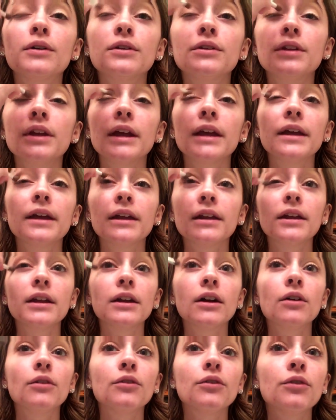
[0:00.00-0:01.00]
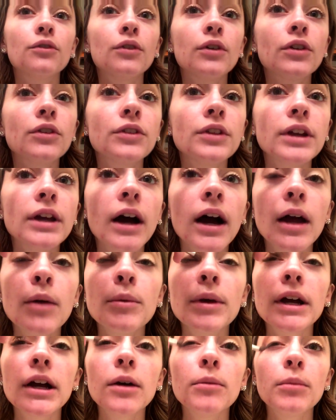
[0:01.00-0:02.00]
take any of the eye
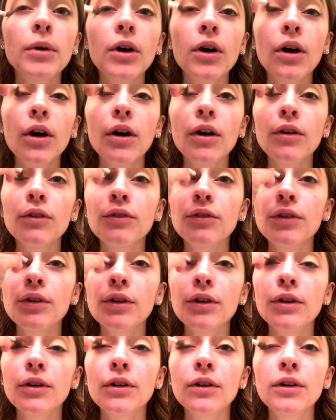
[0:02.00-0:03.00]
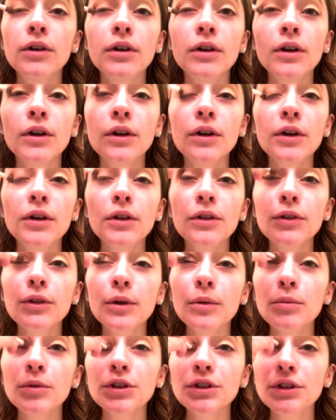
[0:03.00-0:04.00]
makeup off. So
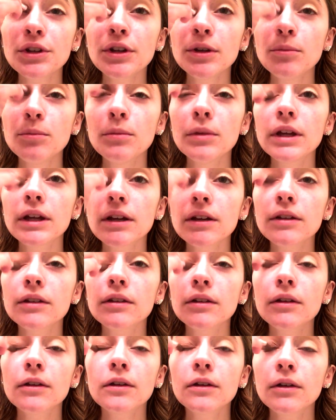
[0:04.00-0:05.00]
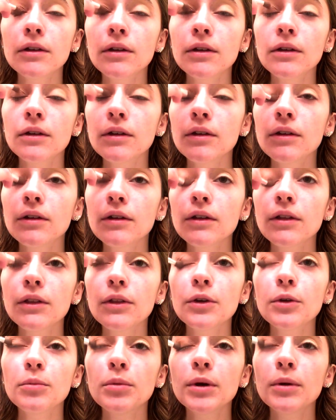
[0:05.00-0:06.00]
I'm just going to mix a
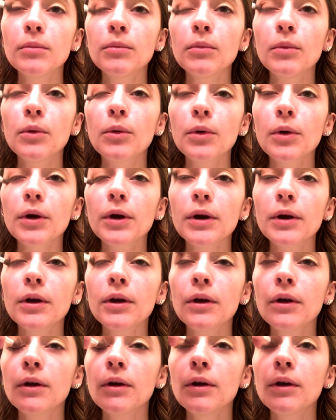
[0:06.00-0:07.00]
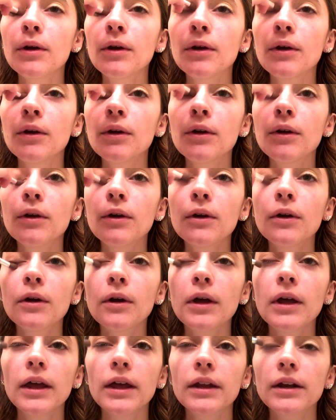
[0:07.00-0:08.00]
little bit more.
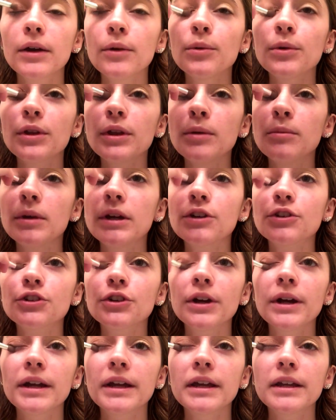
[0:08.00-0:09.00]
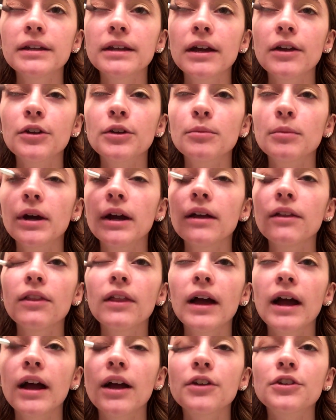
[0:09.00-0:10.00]
And I really make sure I get down to my
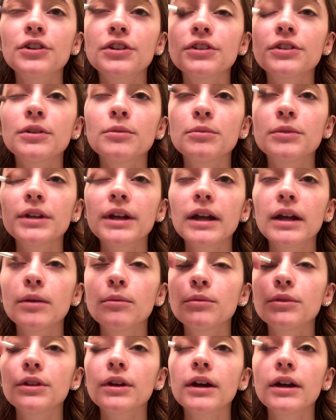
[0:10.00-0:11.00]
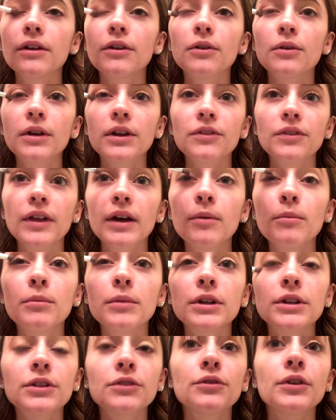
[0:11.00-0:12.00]
lash, because sometimes I don't get that
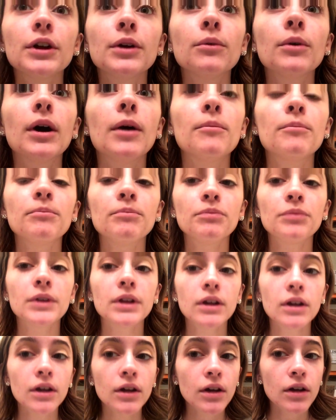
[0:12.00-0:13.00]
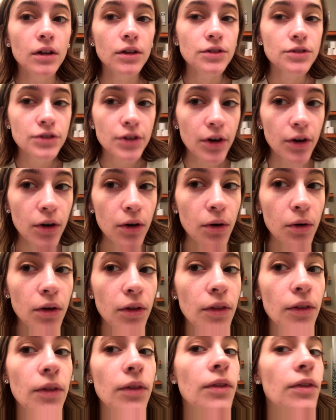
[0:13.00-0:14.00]
mixed very well. So
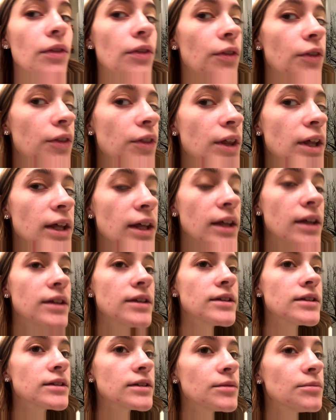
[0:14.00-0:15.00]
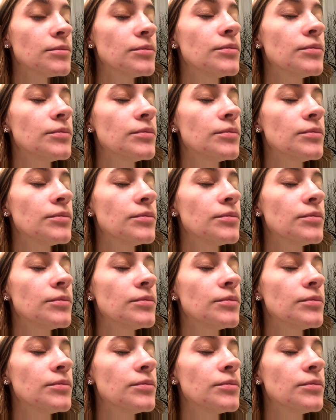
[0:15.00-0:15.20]
this